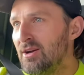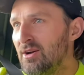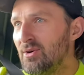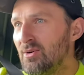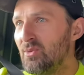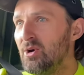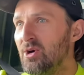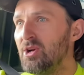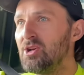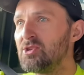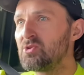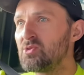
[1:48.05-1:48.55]

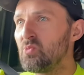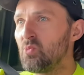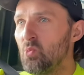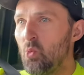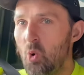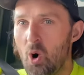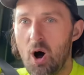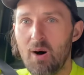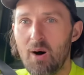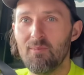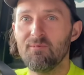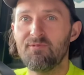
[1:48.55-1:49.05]
was
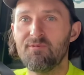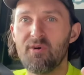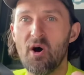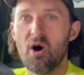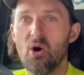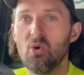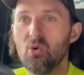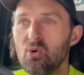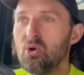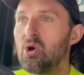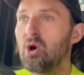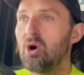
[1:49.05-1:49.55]
one
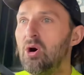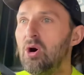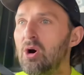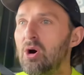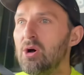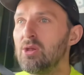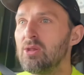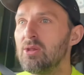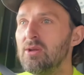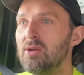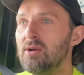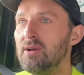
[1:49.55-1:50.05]
phone
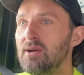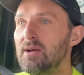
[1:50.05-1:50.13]
call